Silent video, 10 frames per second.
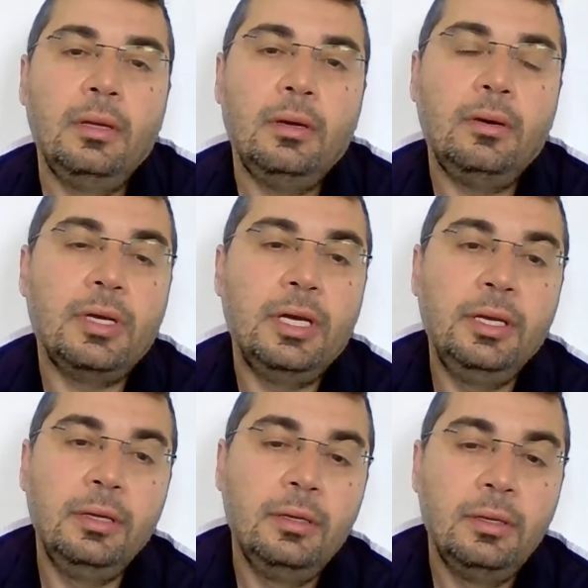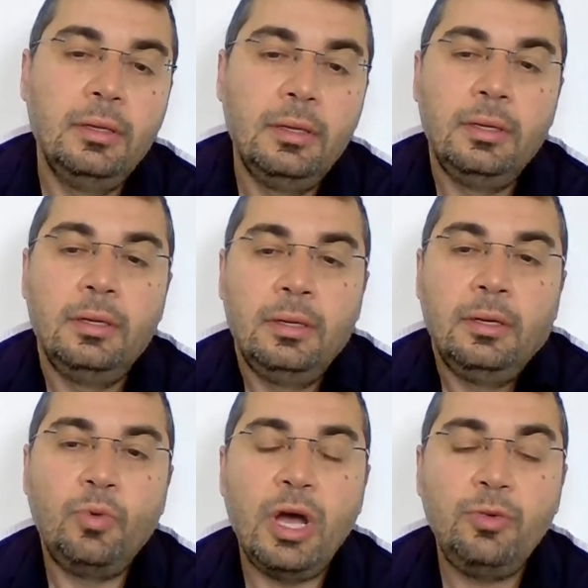Okay.
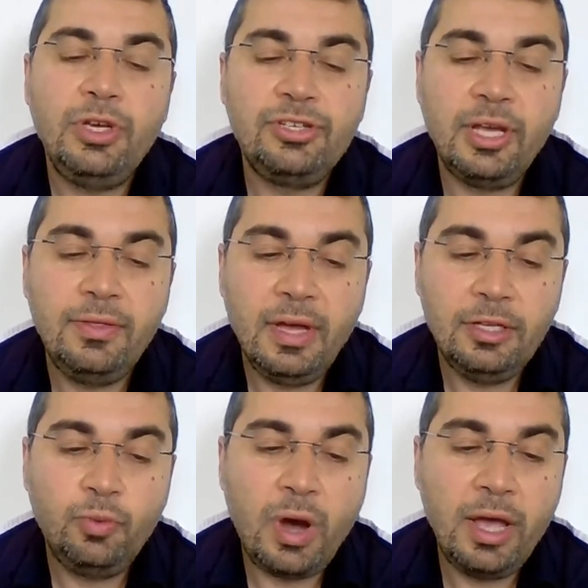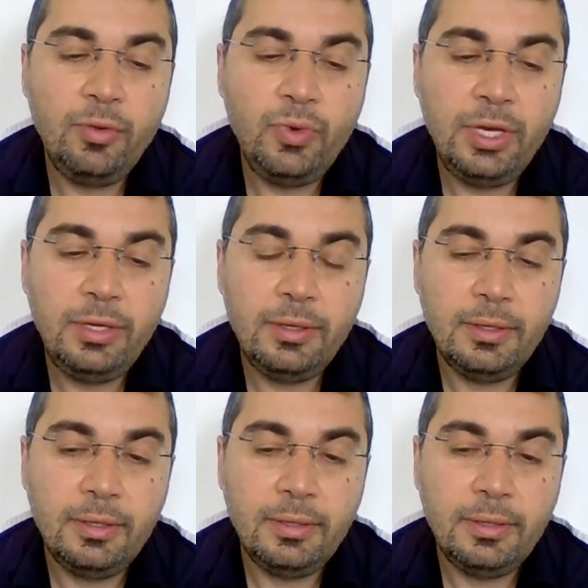Why we say that? Why we